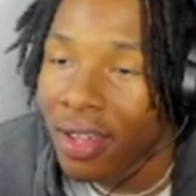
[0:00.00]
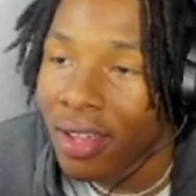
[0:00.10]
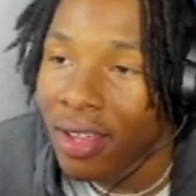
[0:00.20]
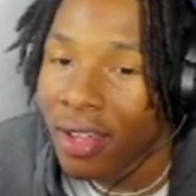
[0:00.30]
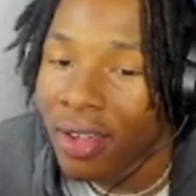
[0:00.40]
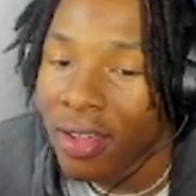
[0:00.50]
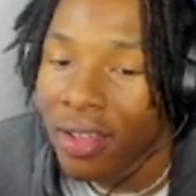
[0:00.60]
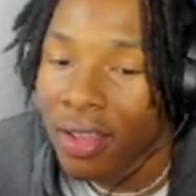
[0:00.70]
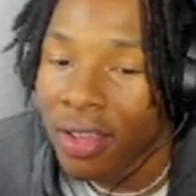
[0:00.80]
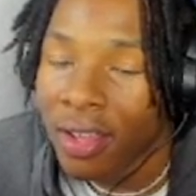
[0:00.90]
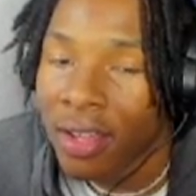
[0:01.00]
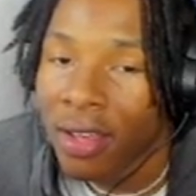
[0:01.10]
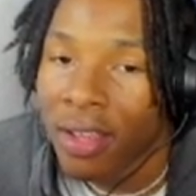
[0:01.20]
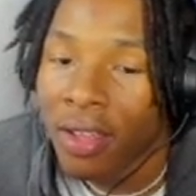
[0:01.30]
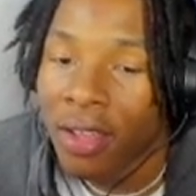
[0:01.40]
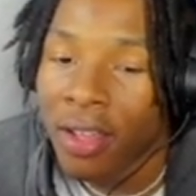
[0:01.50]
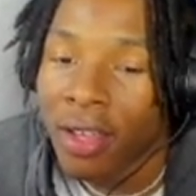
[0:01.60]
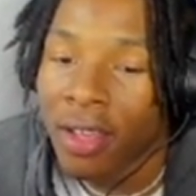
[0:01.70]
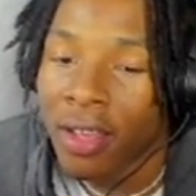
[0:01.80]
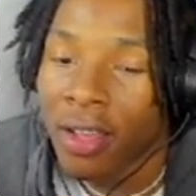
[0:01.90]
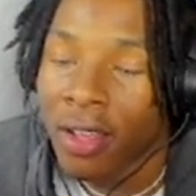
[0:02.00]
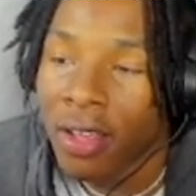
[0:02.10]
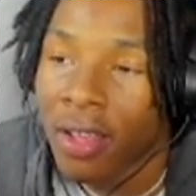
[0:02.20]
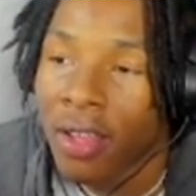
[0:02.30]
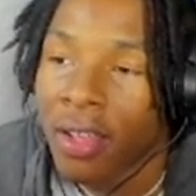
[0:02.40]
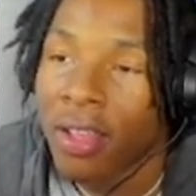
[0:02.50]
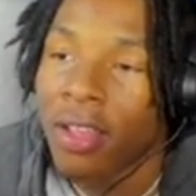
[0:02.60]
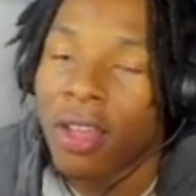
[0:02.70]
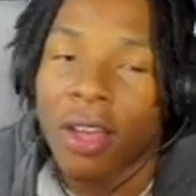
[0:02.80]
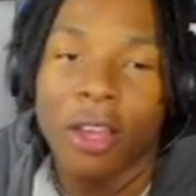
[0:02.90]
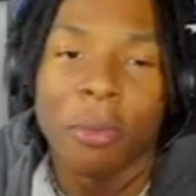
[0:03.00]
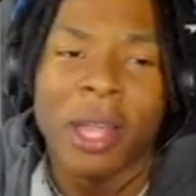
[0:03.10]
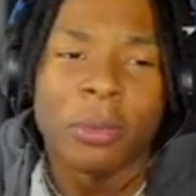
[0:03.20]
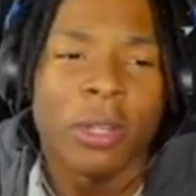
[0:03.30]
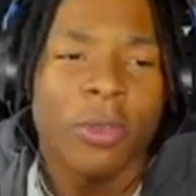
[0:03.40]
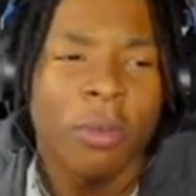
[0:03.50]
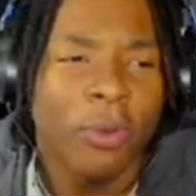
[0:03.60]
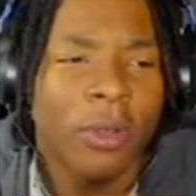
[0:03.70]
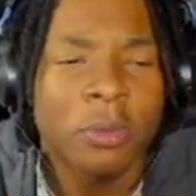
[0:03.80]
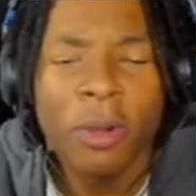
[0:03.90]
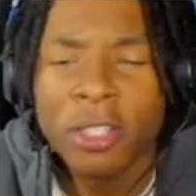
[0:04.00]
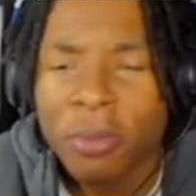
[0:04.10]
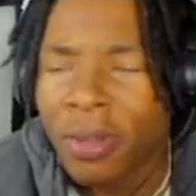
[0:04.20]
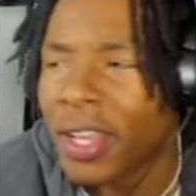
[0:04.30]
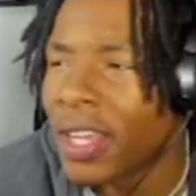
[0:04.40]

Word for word: music, comedy, and nigga I play sports. Nigga. You play sports? What, what like, sports you play?